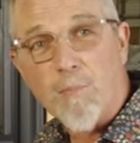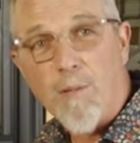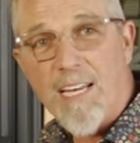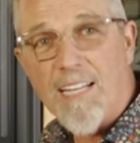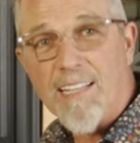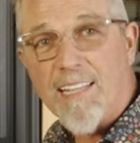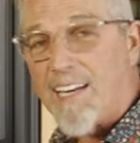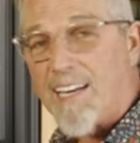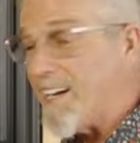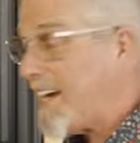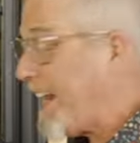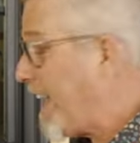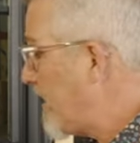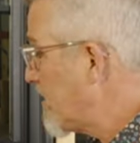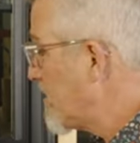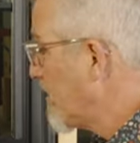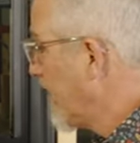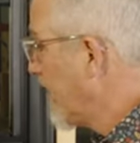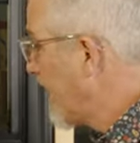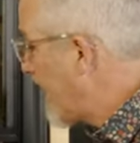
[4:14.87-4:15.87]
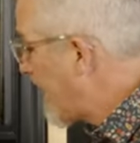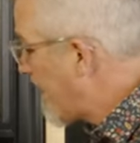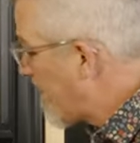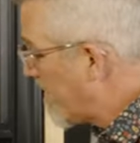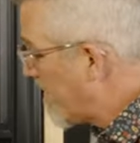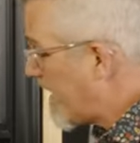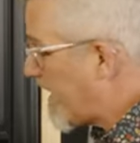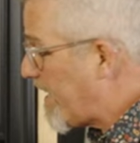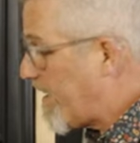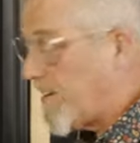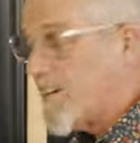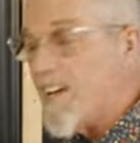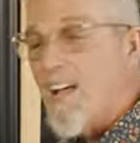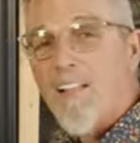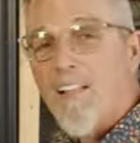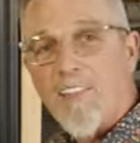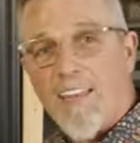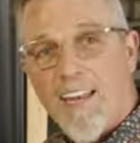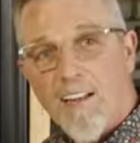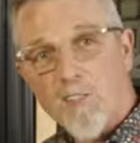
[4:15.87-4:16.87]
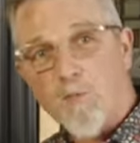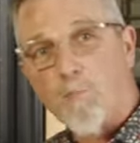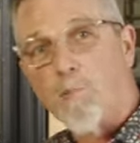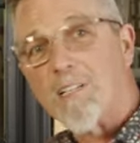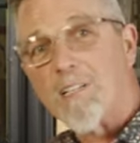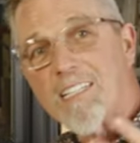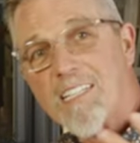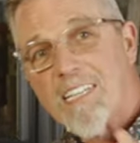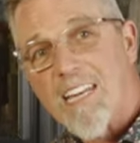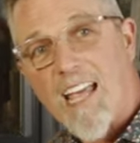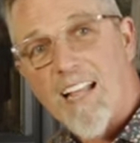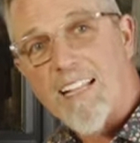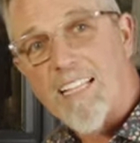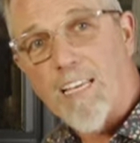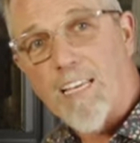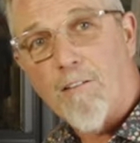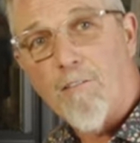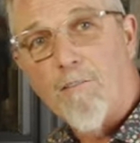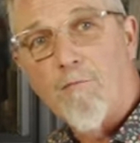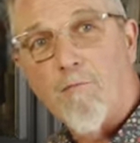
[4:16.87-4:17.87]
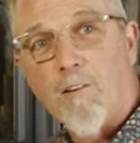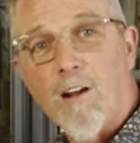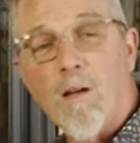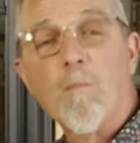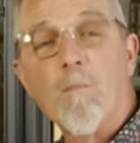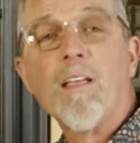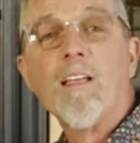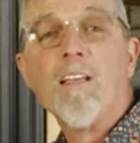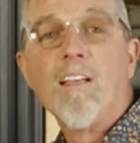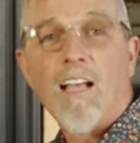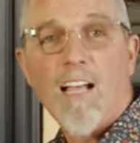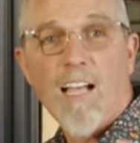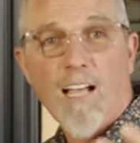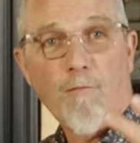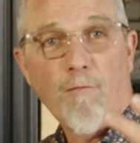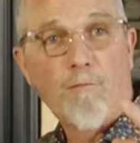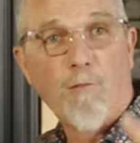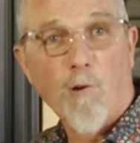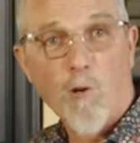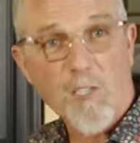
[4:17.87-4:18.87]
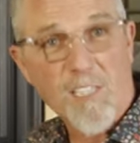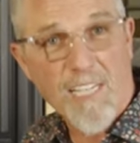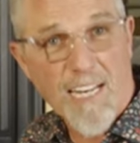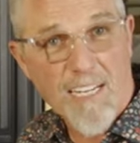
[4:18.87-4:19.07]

meaning that it has a layer in here that helps protect it from uh, forced